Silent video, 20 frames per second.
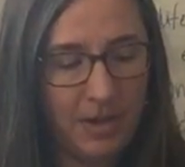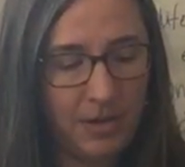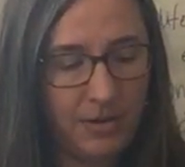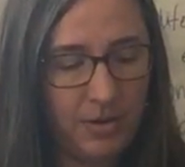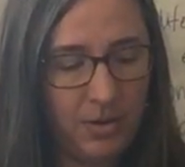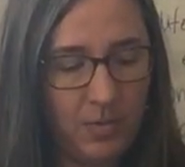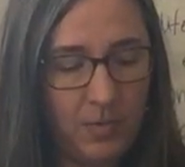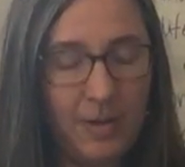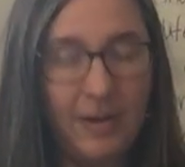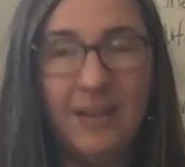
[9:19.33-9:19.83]

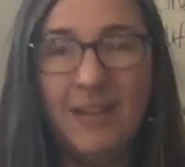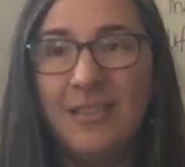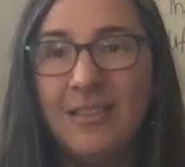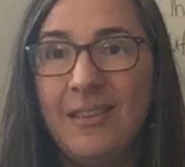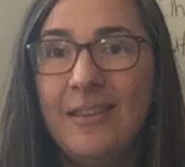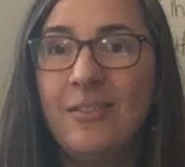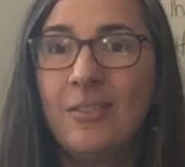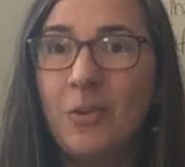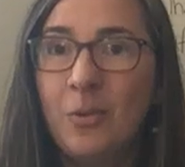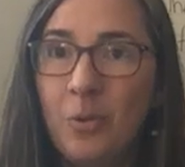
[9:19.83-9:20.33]
under where it
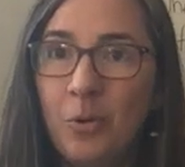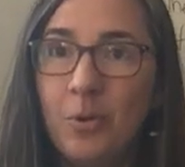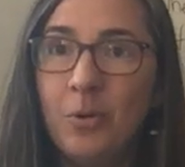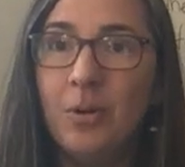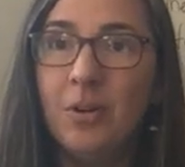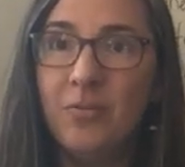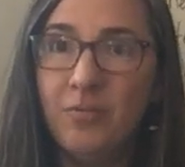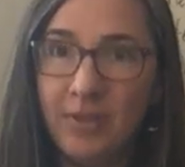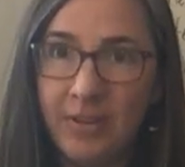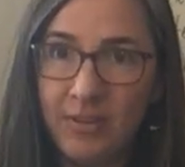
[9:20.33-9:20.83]
says
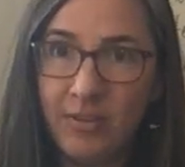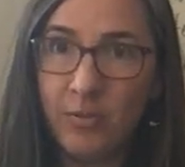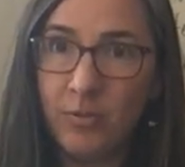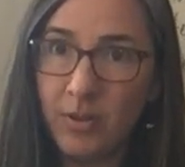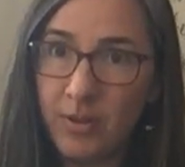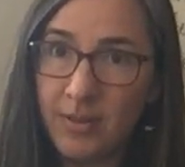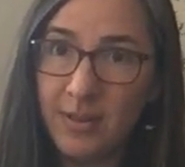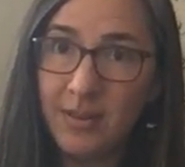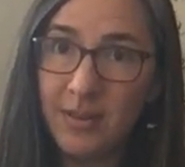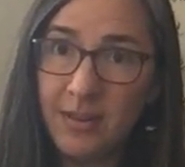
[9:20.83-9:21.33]
Core
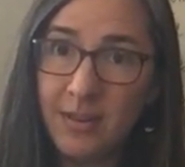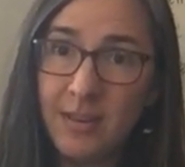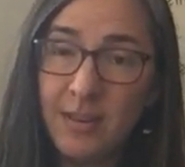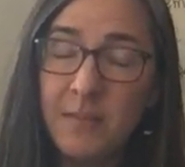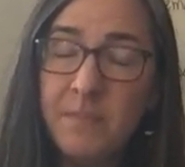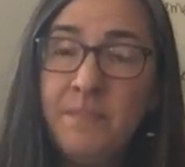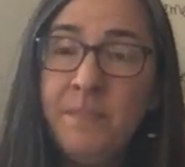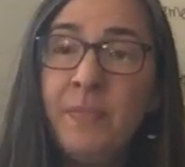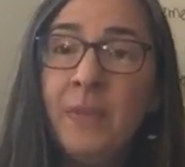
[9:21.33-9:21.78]
Resources,